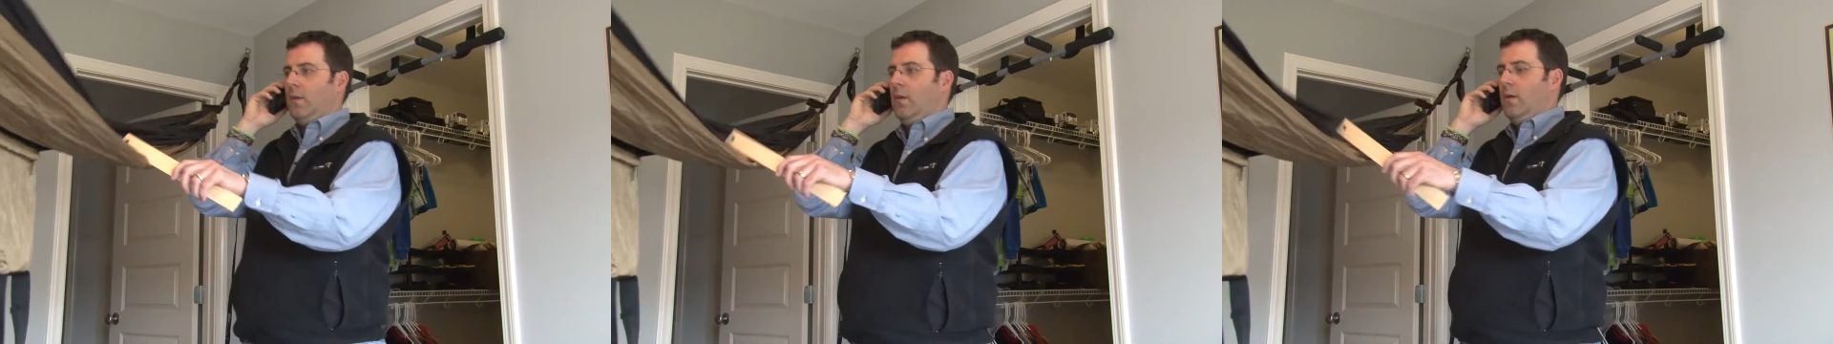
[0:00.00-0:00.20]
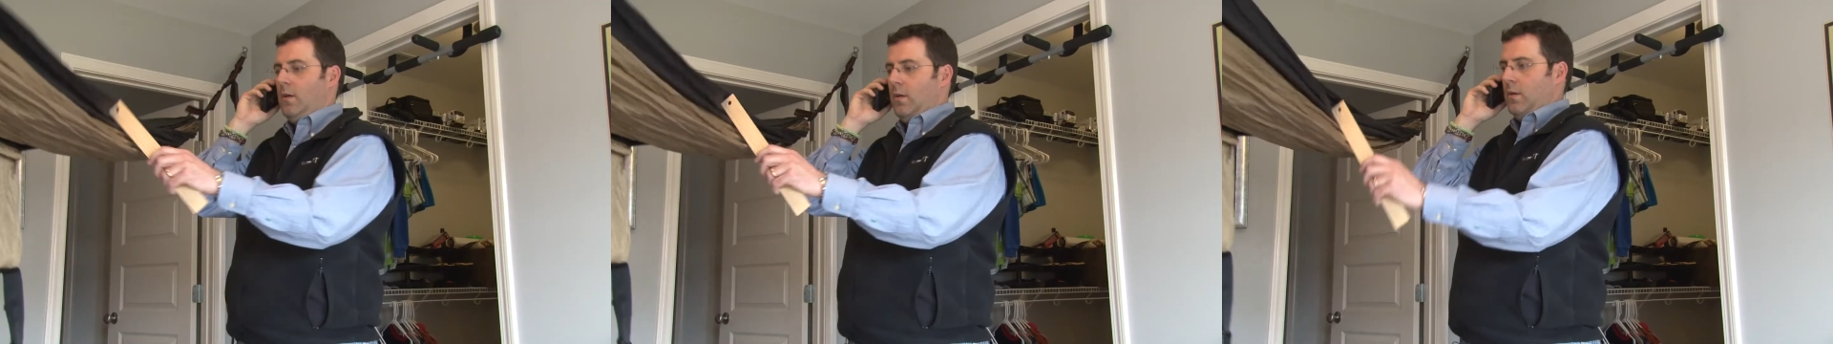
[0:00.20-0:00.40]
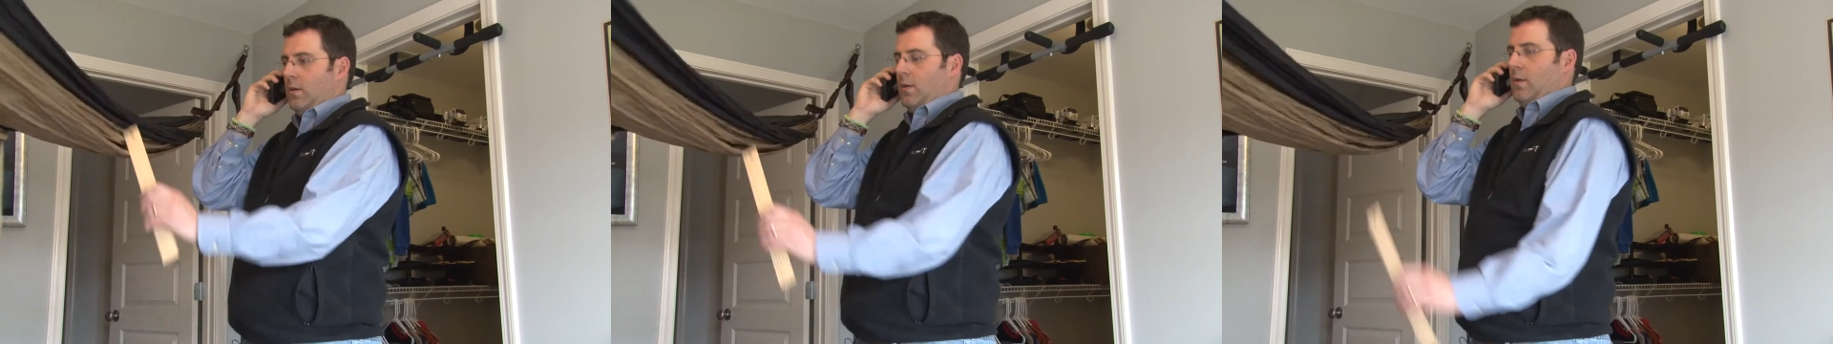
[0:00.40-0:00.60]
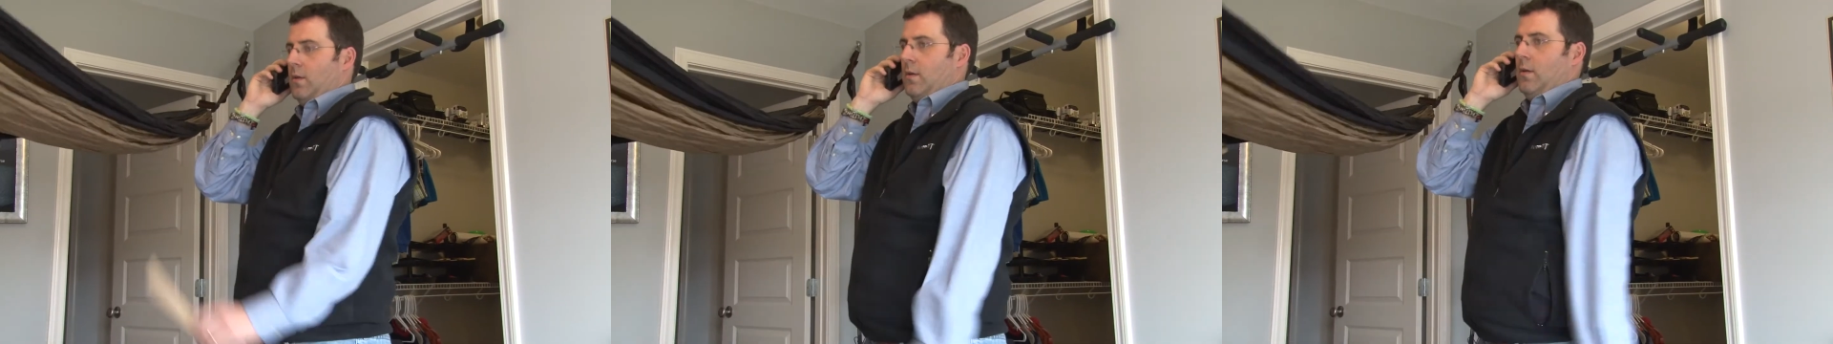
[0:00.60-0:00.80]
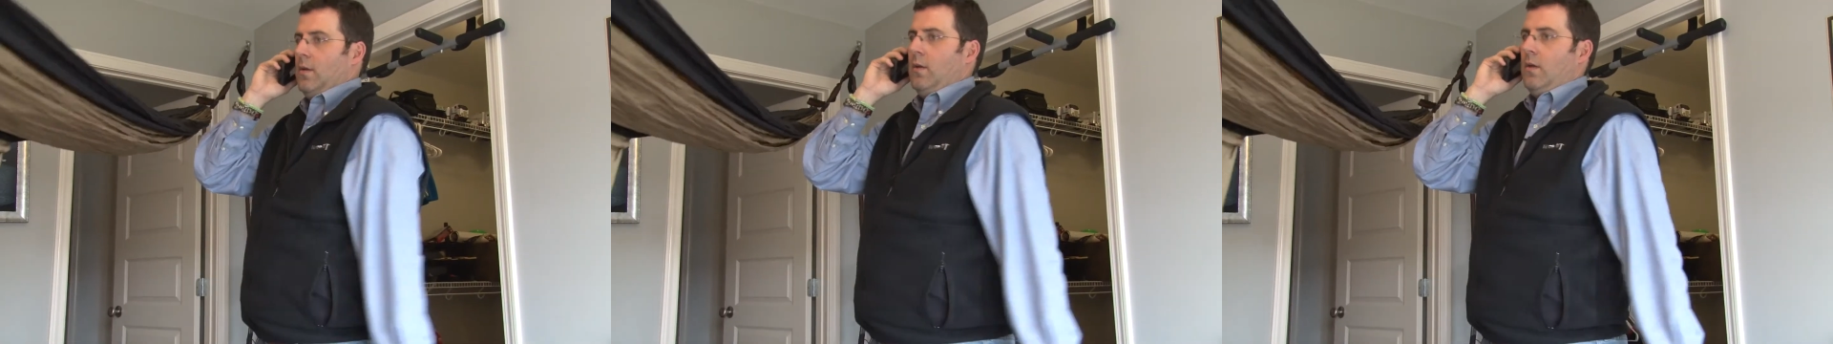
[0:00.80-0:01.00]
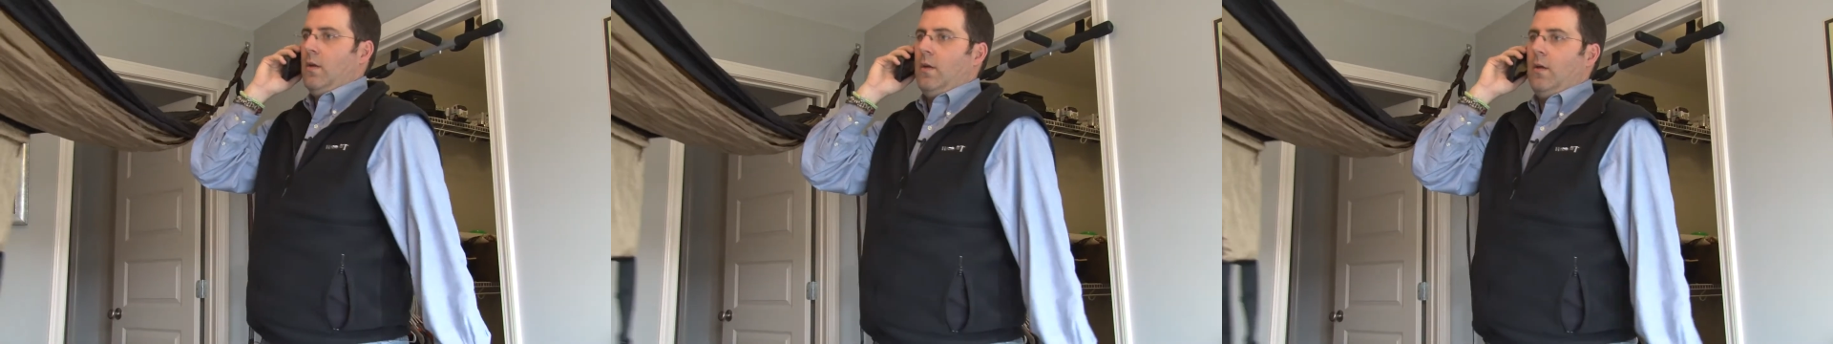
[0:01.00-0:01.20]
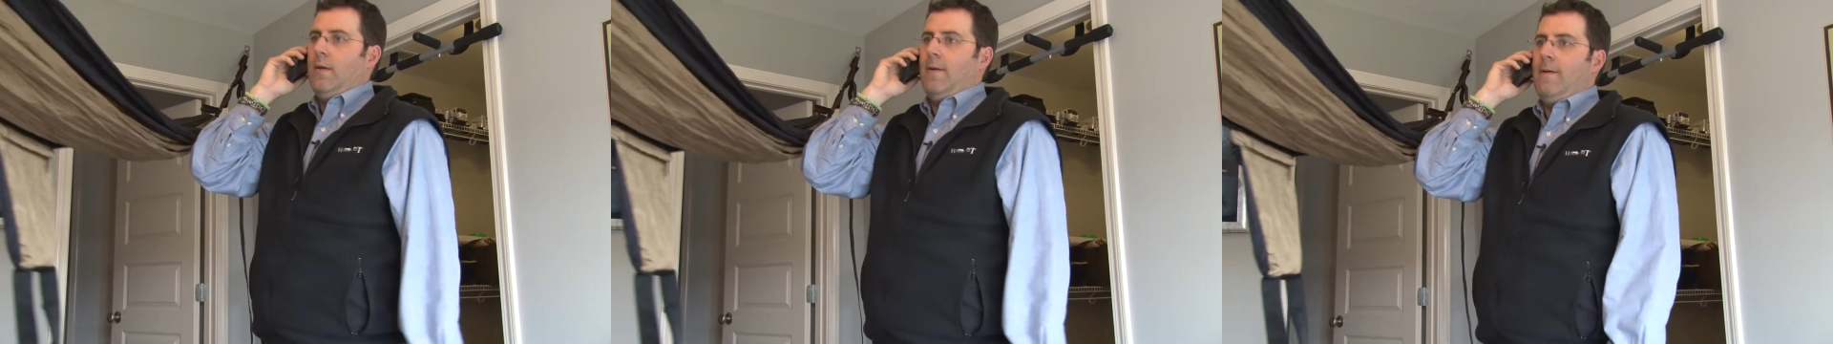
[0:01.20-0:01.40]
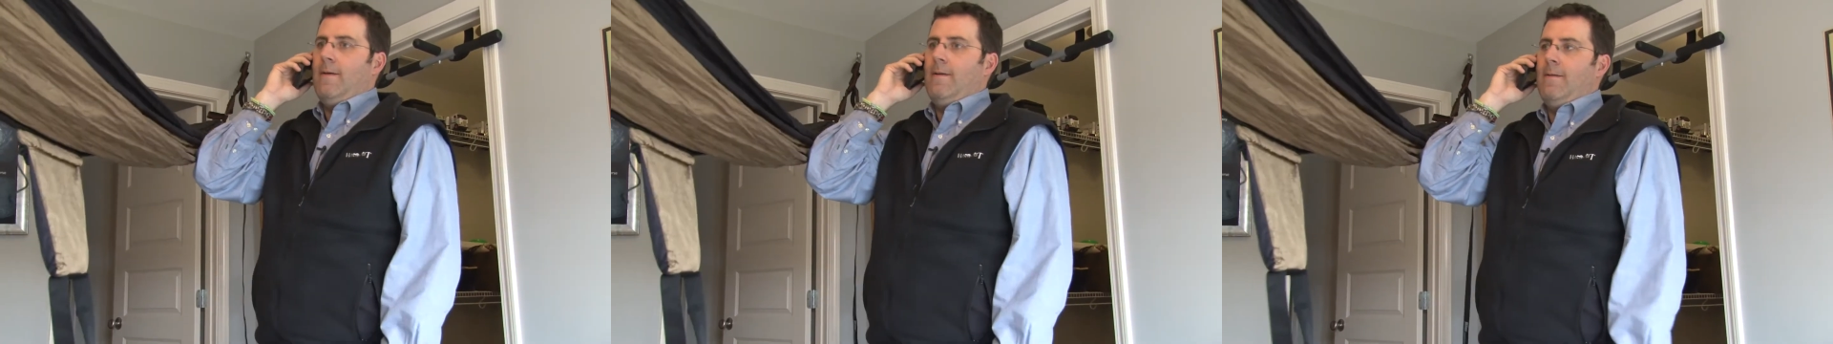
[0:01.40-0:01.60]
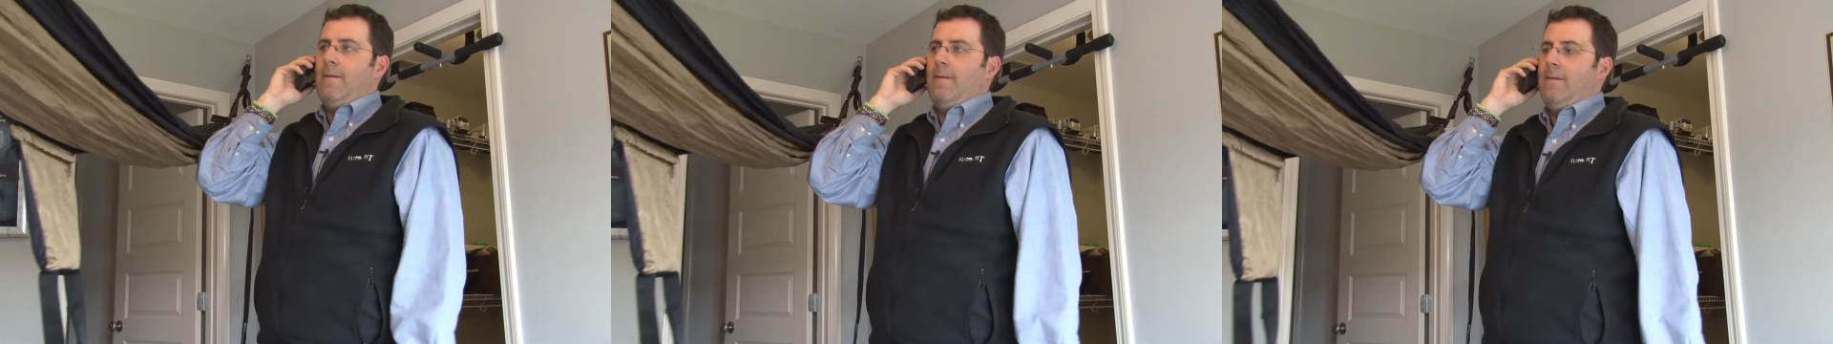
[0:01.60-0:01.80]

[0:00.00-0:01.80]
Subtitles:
No one is speaking in this clip.